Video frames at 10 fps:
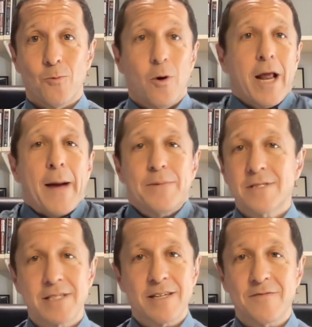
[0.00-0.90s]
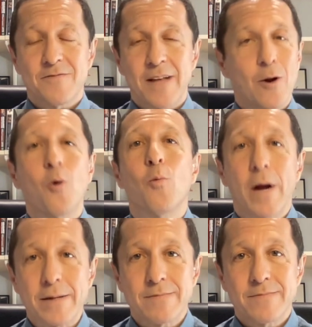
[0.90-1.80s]
what happens if they don't
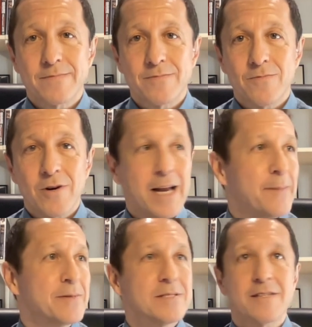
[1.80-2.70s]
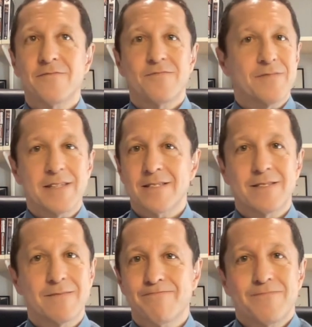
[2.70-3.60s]
win? What happens if it
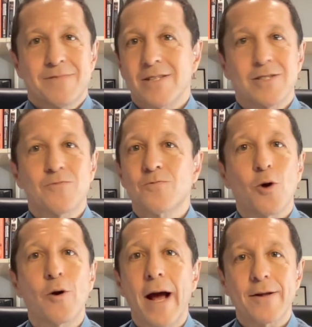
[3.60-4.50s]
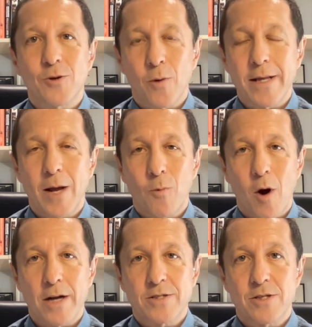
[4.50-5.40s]
doesn't turn out the way they
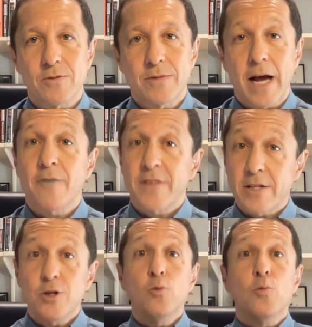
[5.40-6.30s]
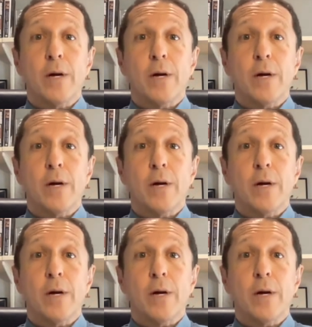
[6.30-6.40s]
want it to? Now, if they do